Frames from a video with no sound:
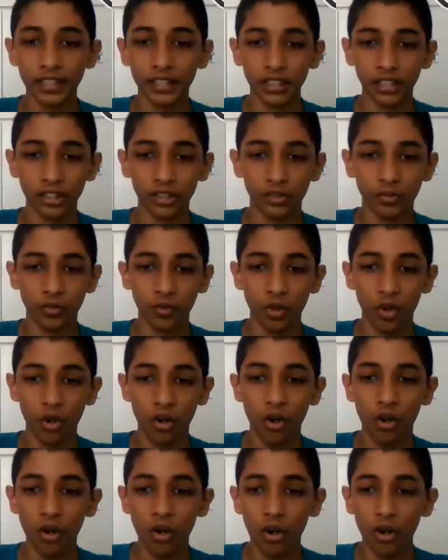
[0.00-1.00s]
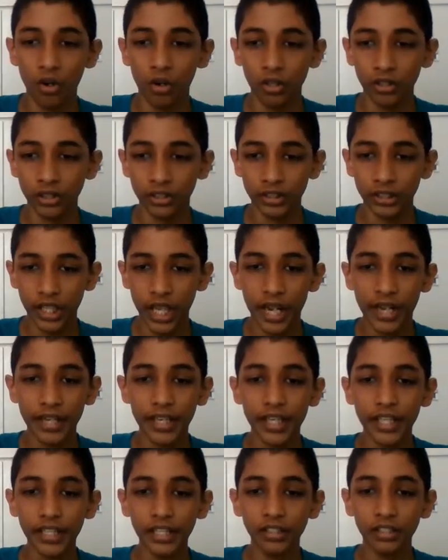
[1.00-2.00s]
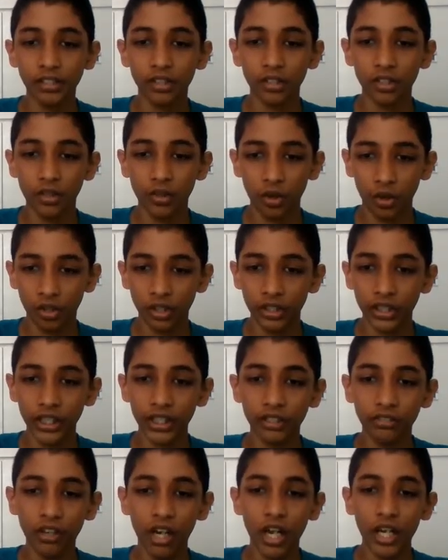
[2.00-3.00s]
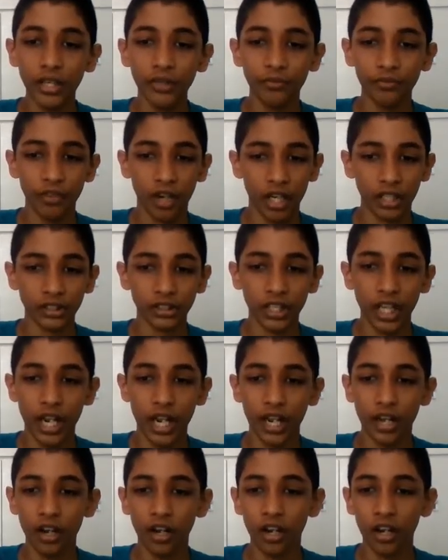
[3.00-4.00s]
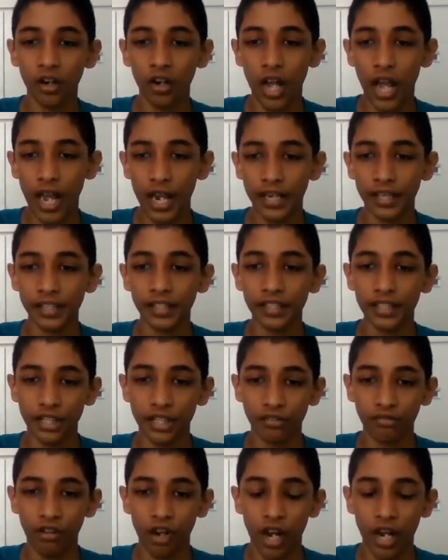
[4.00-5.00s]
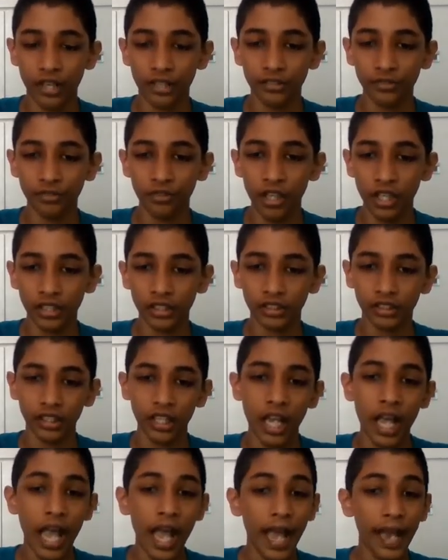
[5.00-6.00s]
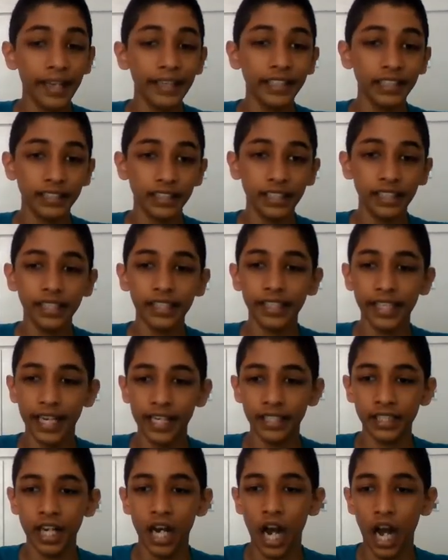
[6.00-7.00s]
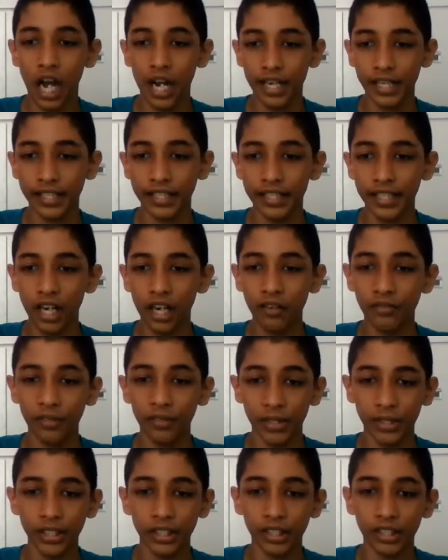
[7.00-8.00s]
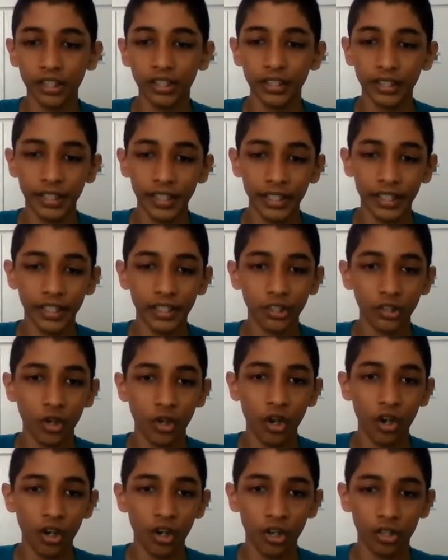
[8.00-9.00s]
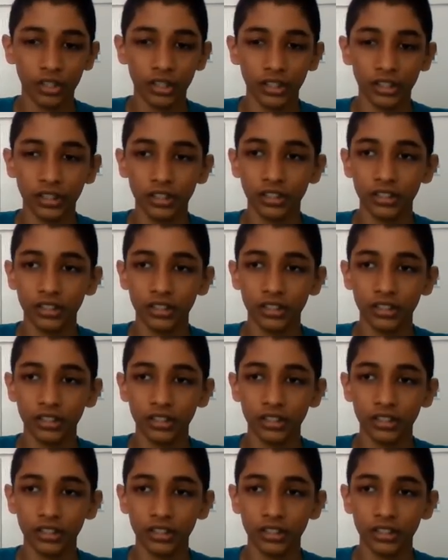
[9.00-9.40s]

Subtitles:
search for sending not required ones and required ones and easily get the idea whether delete or not.